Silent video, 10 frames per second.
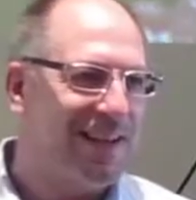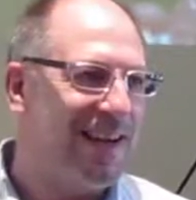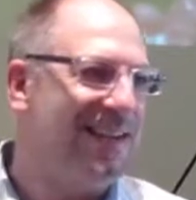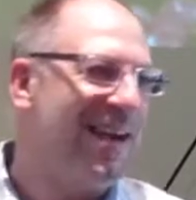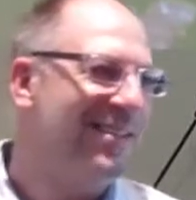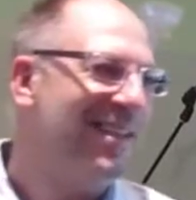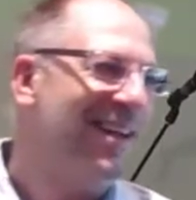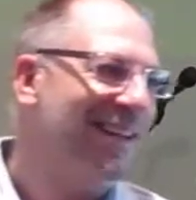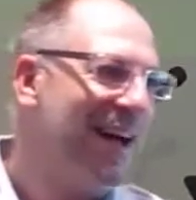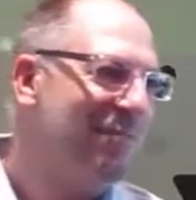I, I say
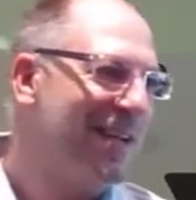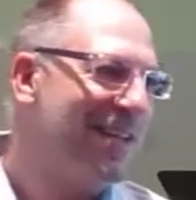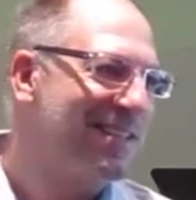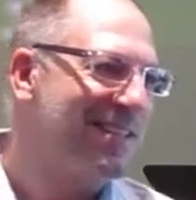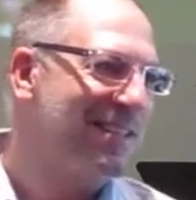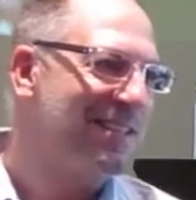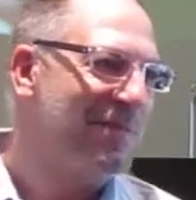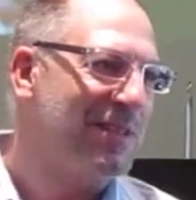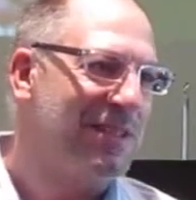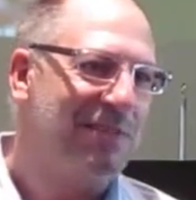that a lot because it's just
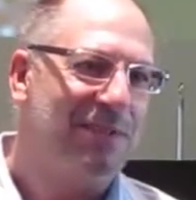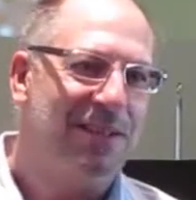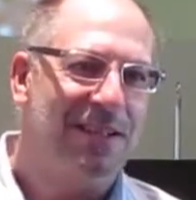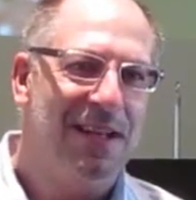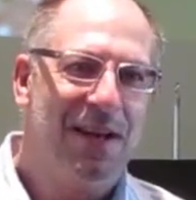something different.